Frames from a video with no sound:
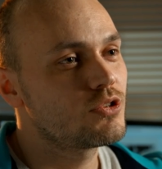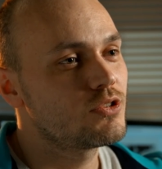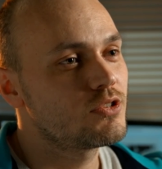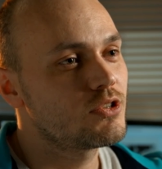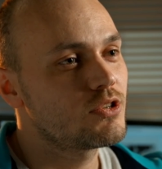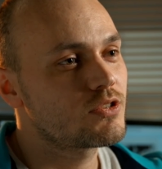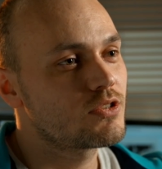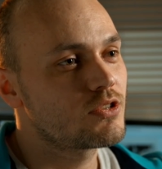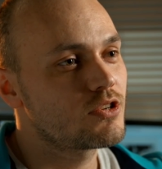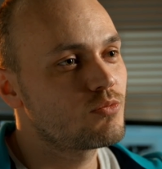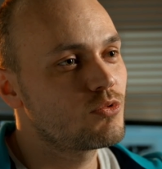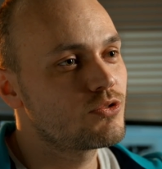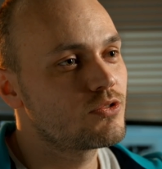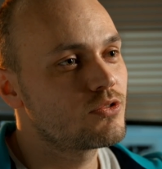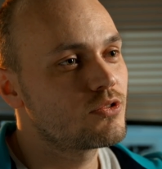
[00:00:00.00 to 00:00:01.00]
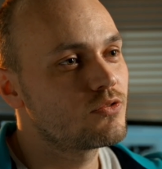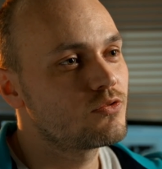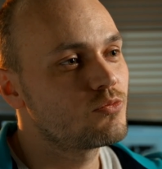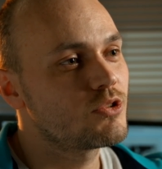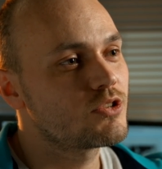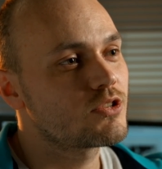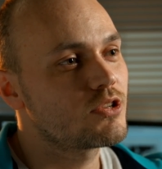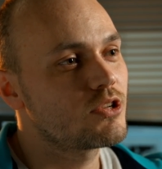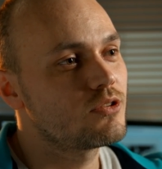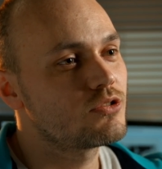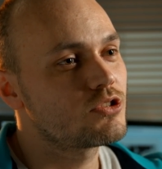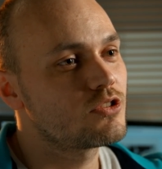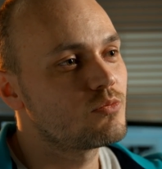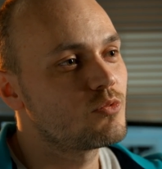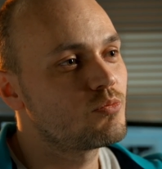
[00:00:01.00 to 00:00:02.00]
interesting to work on the two
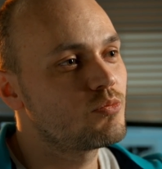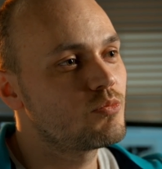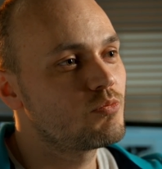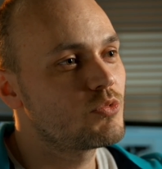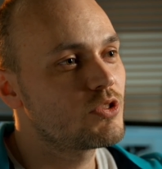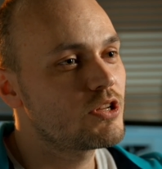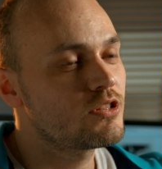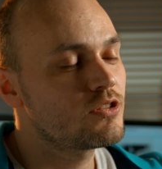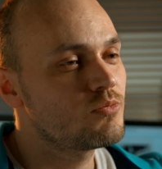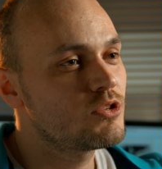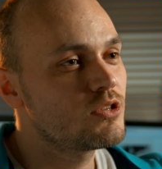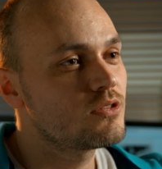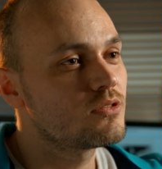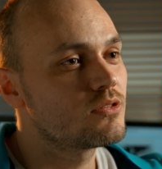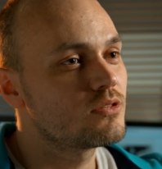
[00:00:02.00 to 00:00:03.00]
stock shots of the French